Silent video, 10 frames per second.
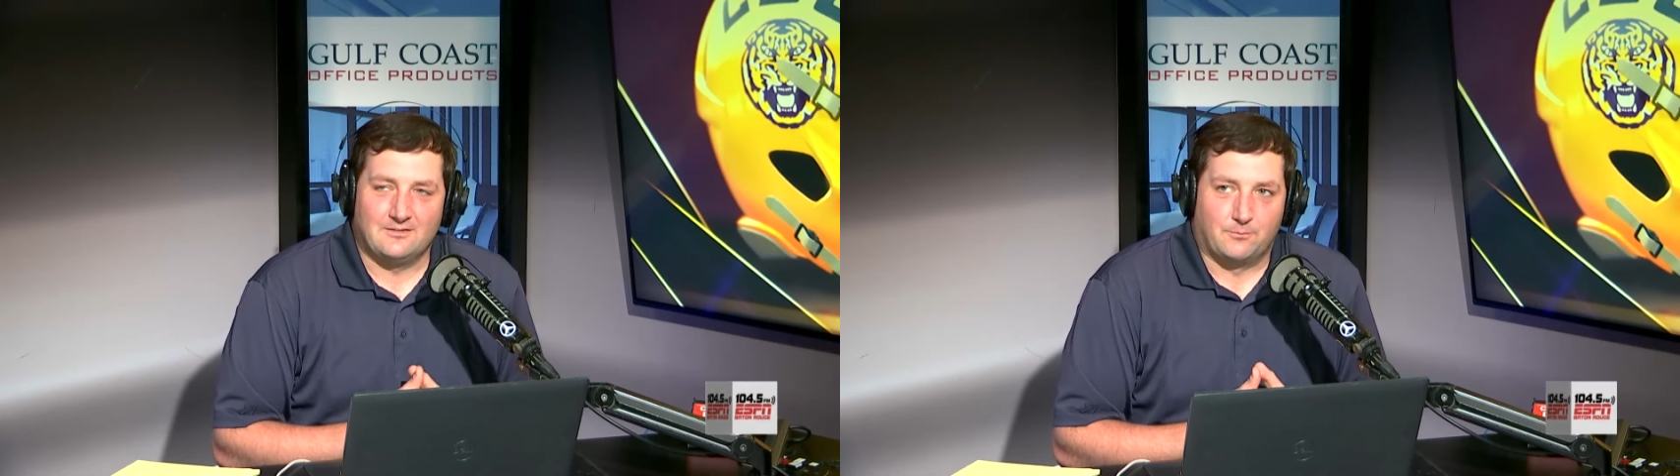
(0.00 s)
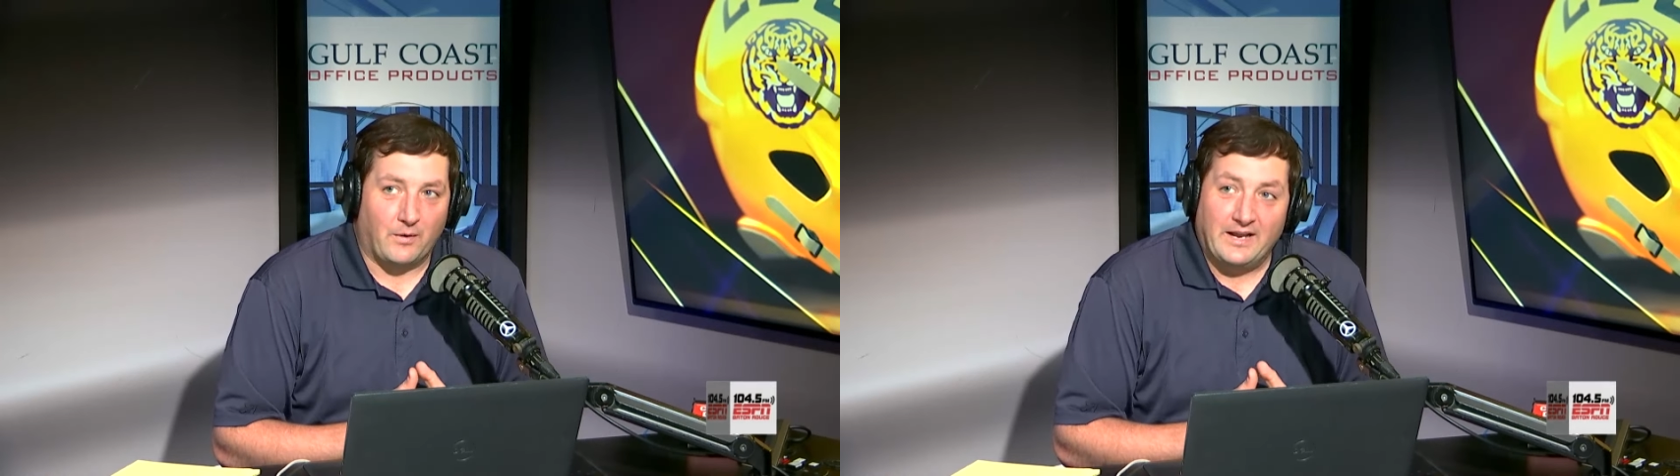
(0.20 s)

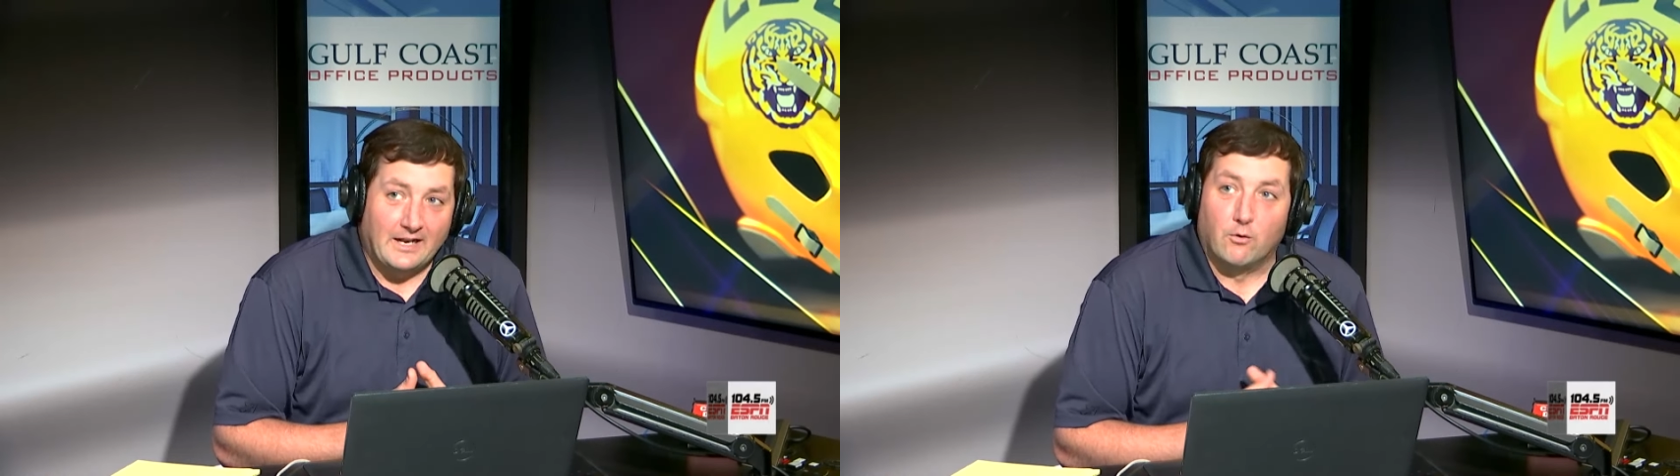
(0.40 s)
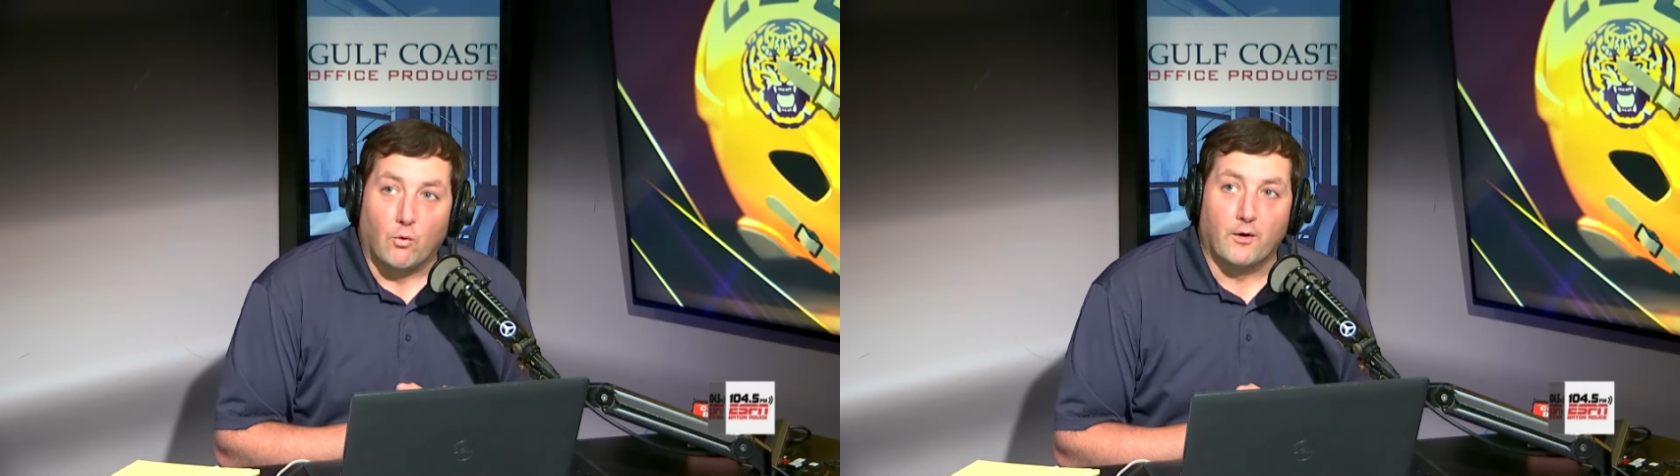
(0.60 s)
bringing
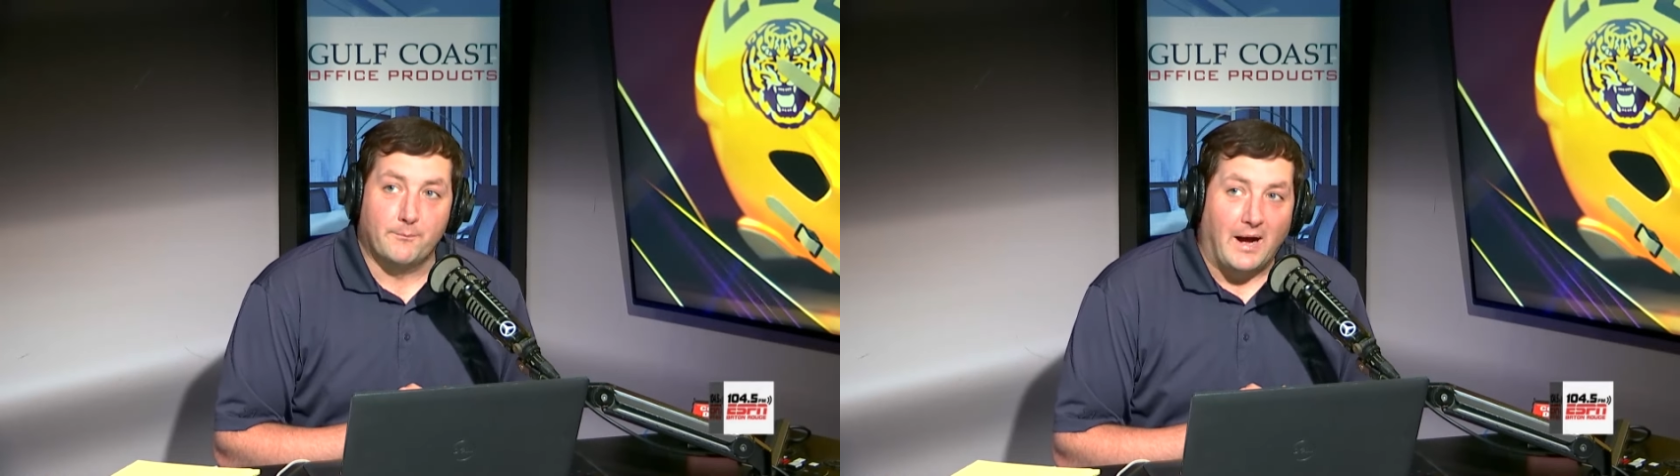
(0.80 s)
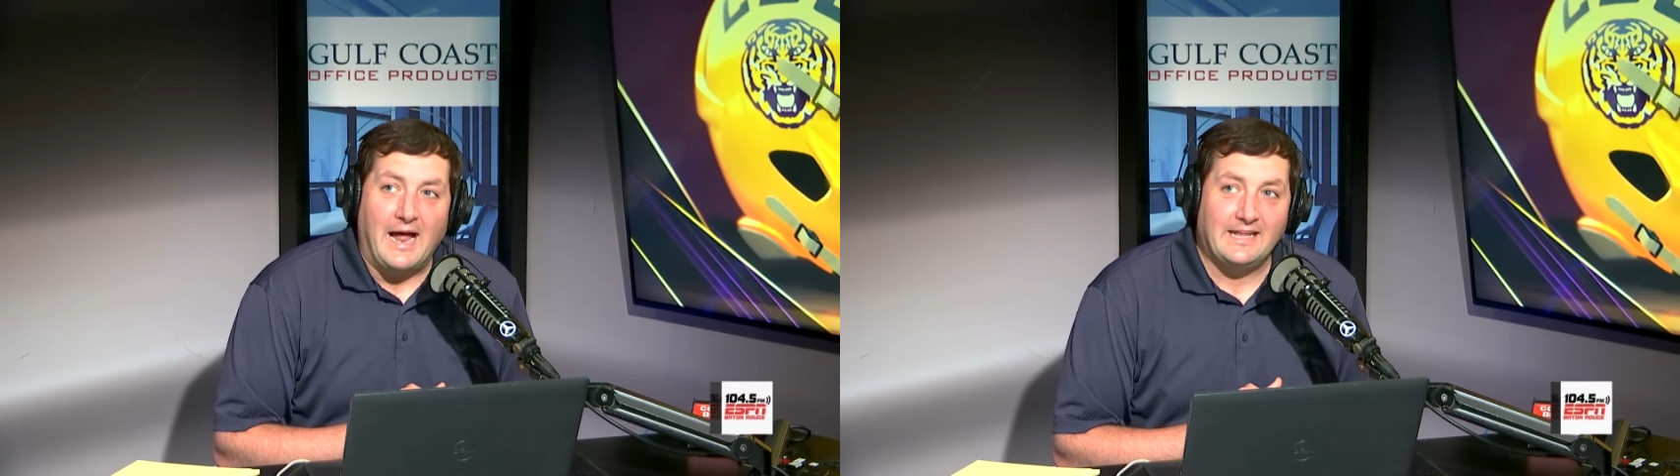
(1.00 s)
in a
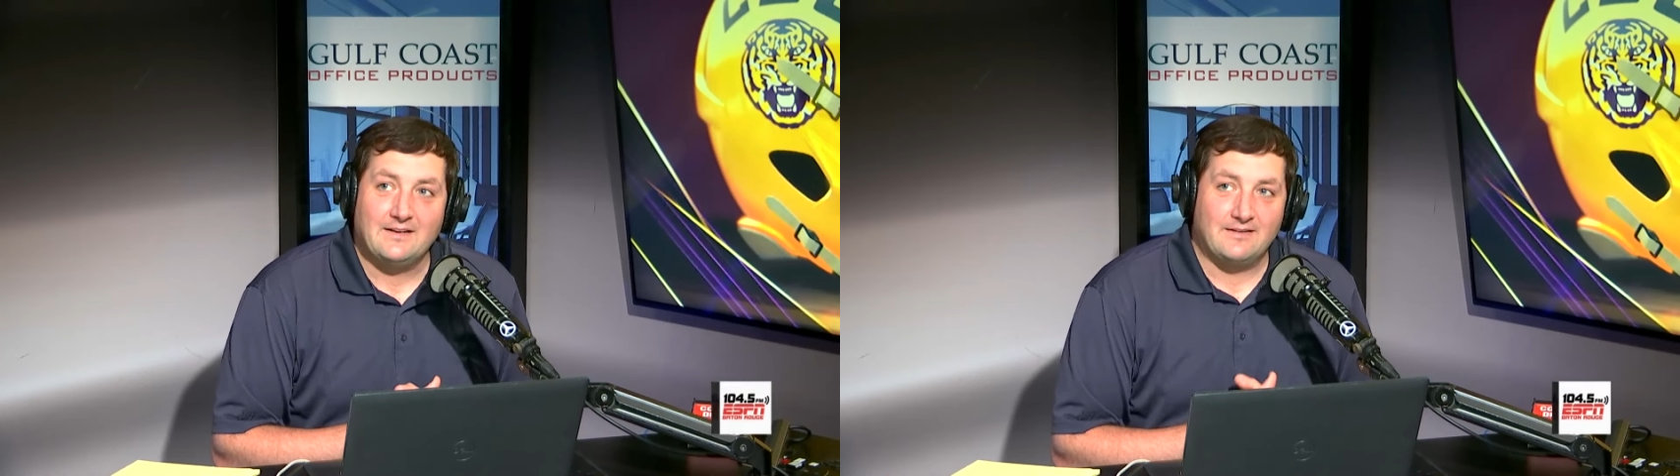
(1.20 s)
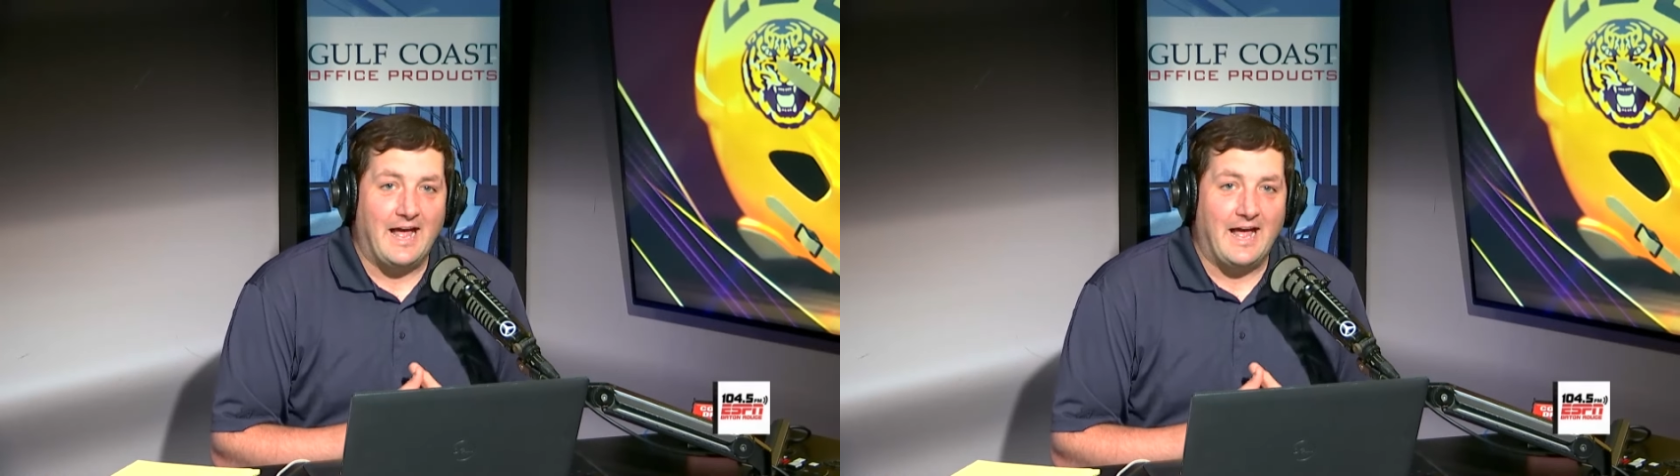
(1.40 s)
warm body,